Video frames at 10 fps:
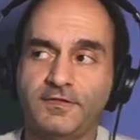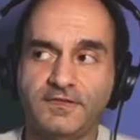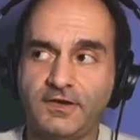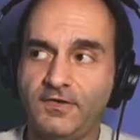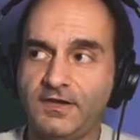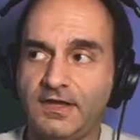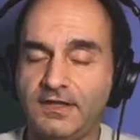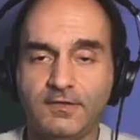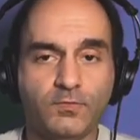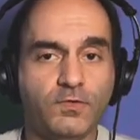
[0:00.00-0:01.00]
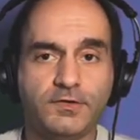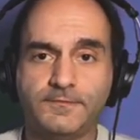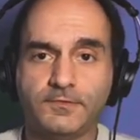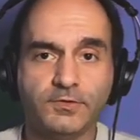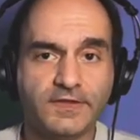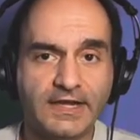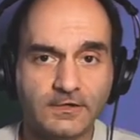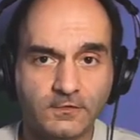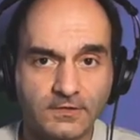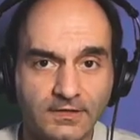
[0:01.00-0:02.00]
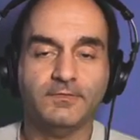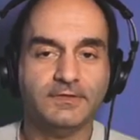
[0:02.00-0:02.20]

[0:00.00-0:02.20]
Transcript: Leterrier. He's wonderful with action.